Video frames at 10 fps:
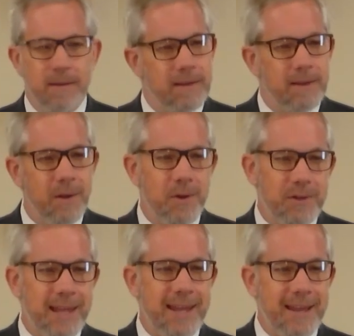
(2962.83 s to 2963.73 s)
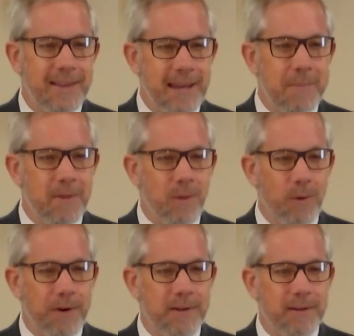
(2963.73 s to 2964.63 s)
You know, they're taking the name of the
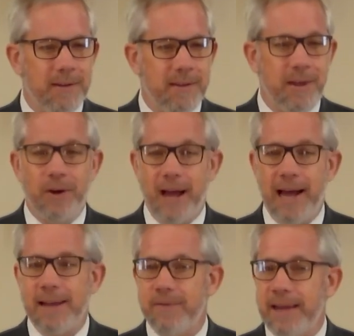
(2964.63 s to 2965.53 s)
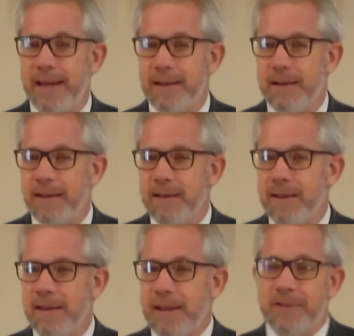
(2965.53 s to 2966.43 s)
Lord, their God, in vain.
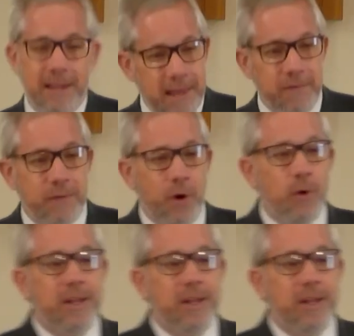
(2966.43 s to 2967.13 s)
They've said they've devoted